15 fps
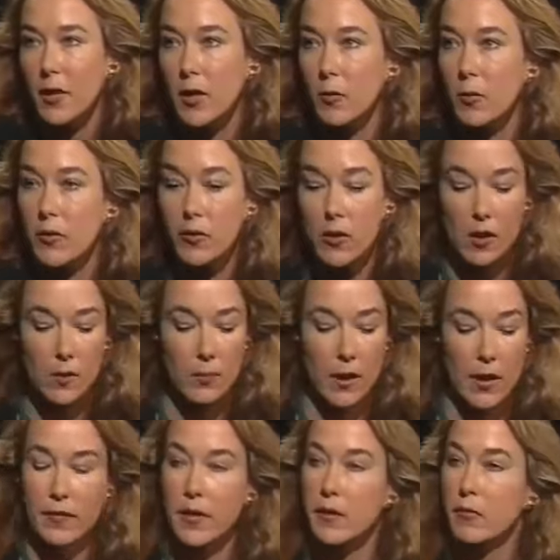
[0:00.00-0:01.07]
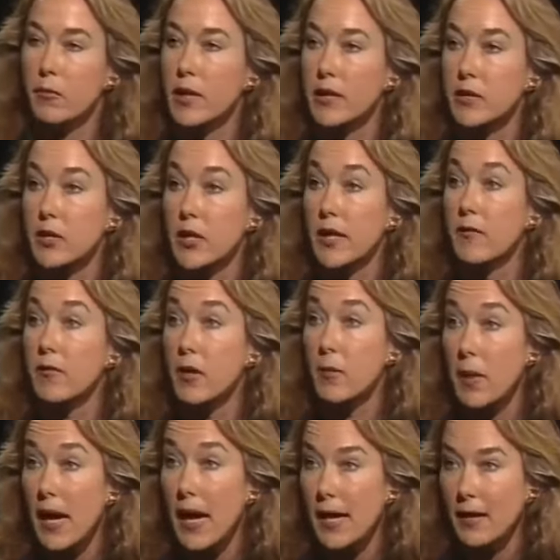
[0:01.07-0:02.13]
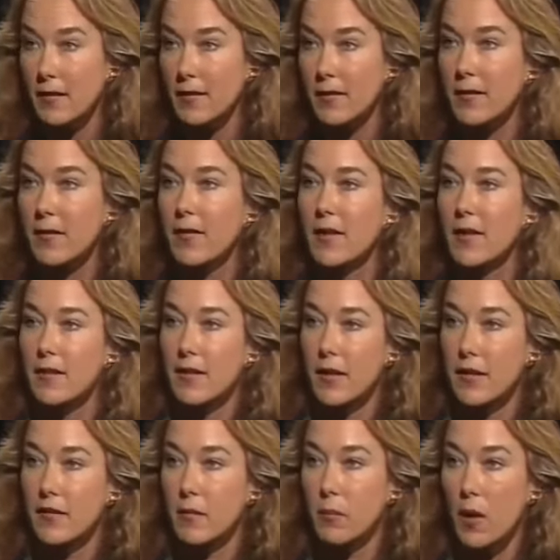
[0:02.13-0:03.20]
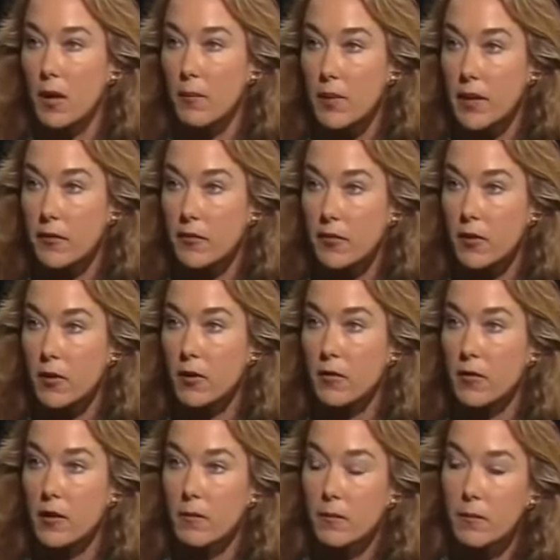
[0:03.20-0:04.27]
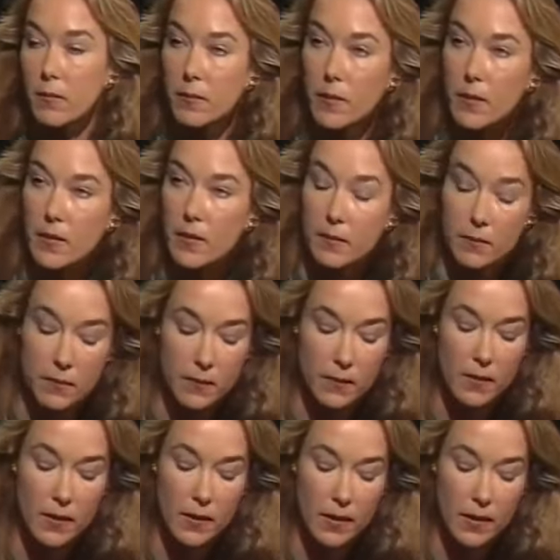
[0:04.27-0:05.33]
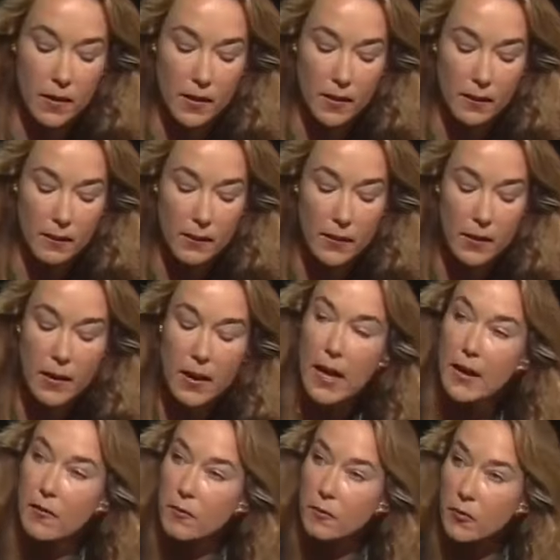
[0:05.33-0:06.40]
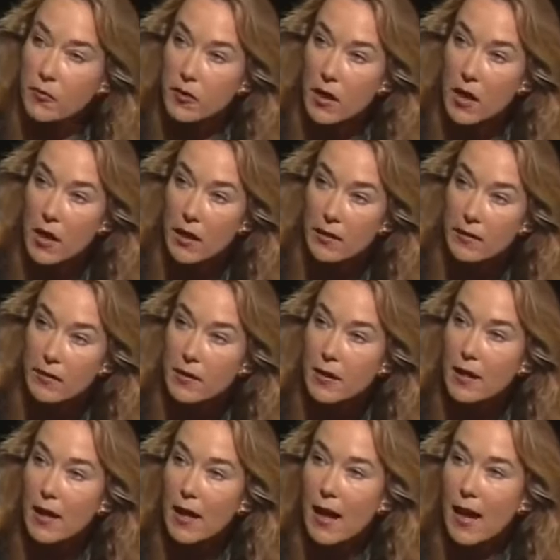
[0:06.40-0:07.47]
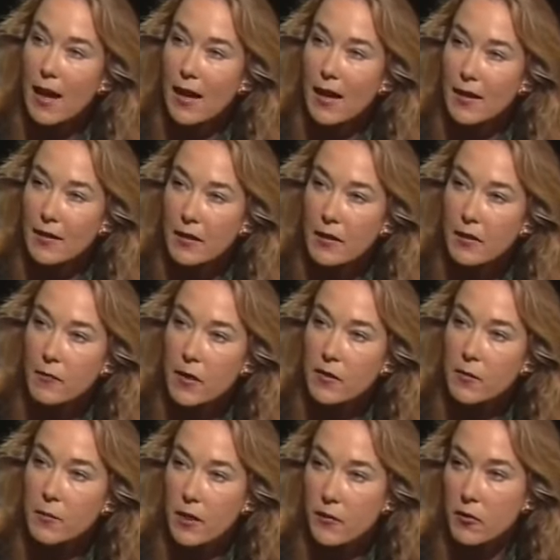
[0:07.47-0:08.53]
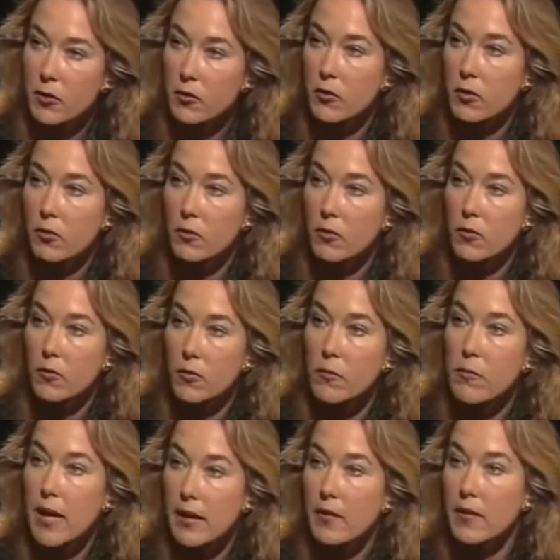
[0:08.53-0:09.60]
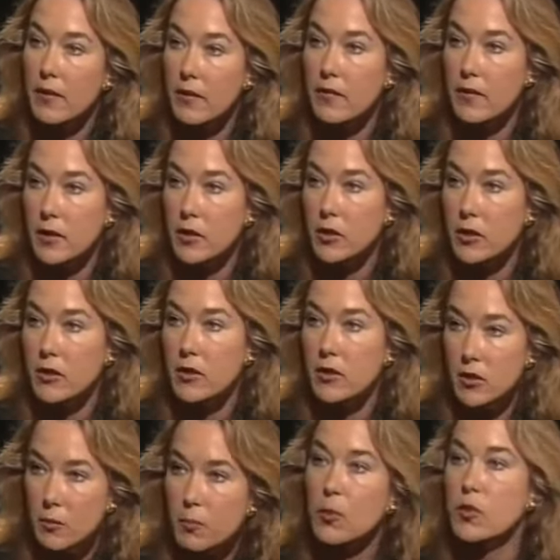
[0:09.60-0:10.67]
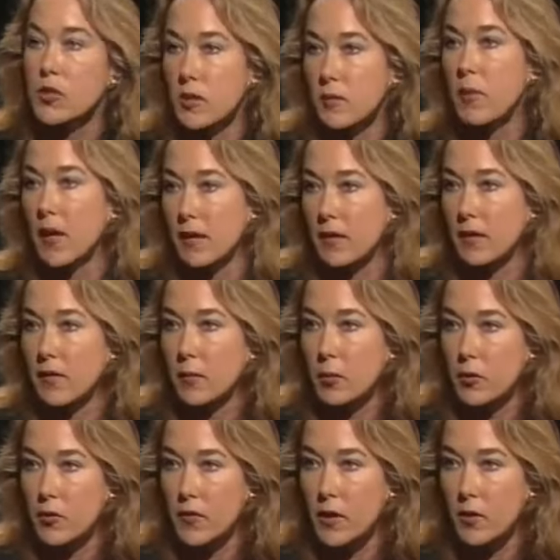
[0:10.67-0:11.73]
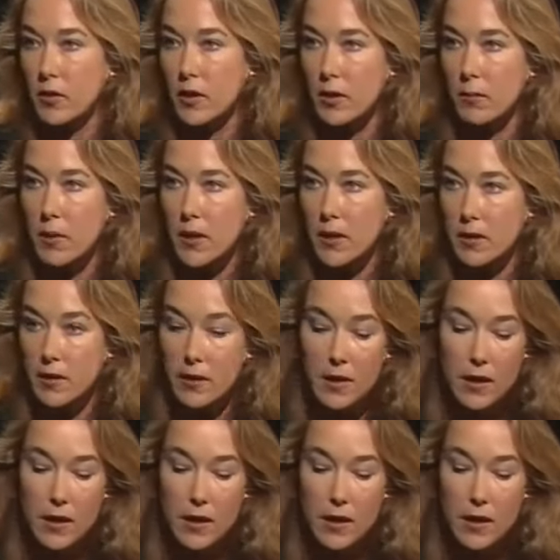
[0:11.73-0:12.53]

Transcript: You know, we talk about the Israeli chain of command, that it takes the prime minister, the, uh, the uh, head of Mossad, and the defense minister to, to make the decision to push the button, to push the nuclear button.